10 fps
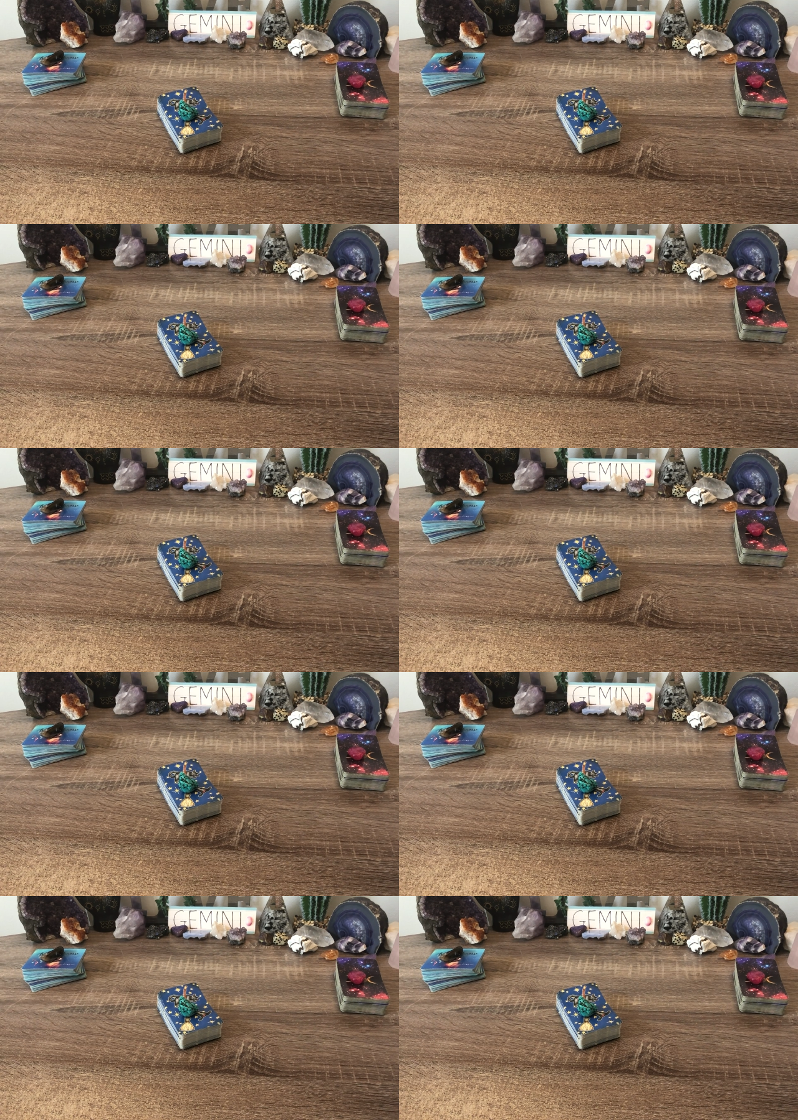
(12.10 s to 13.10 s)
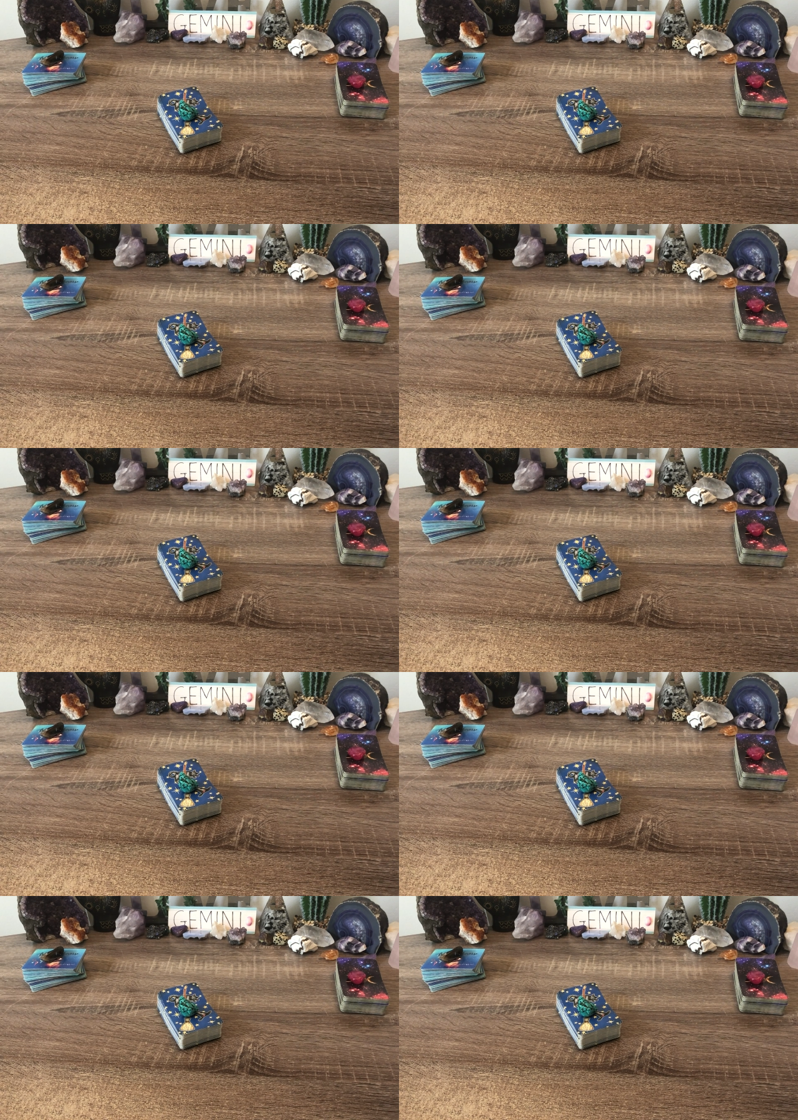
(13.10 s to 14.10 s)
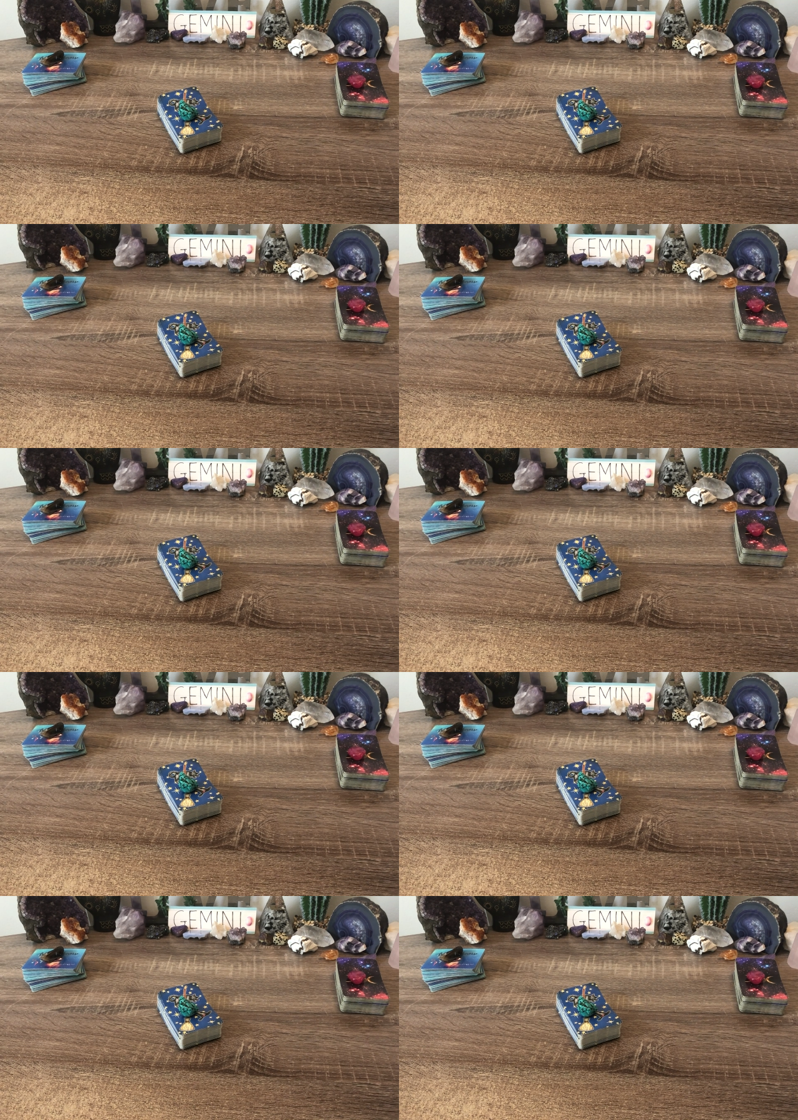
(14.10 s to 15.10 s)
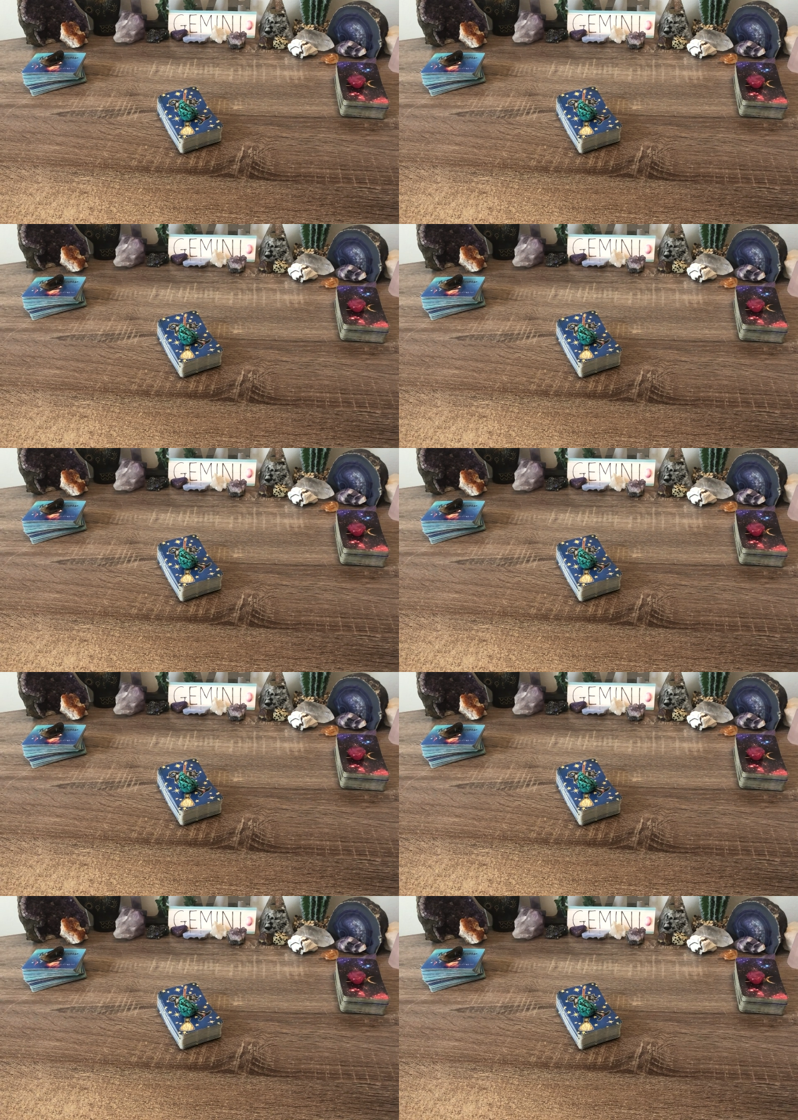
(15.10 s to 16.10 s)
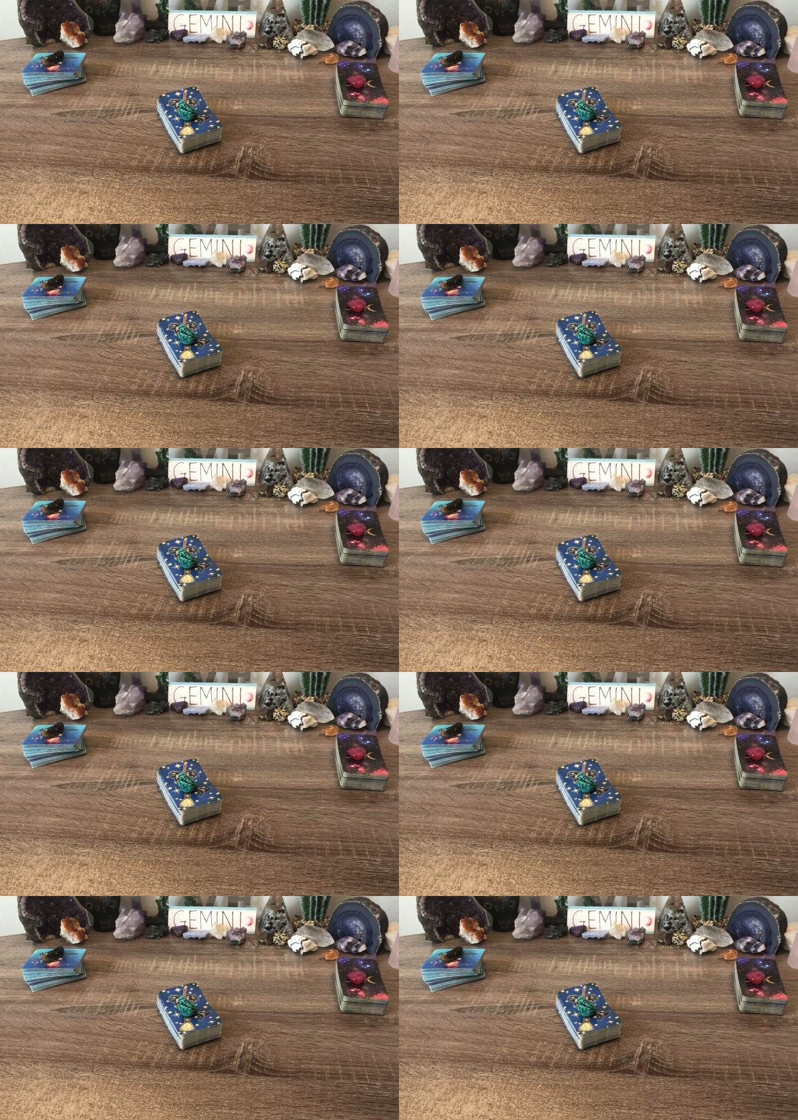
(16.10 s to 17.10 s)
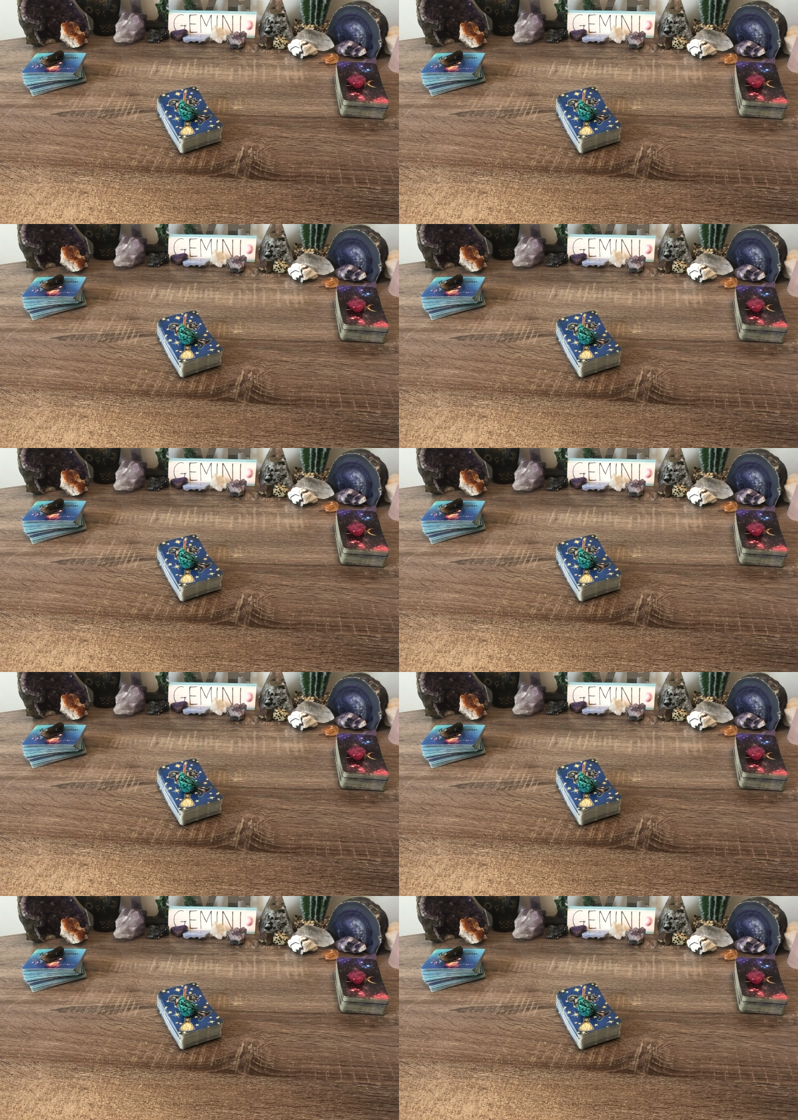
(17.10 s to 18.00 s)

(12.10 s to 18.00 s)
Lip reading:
[unreadable: no face in view]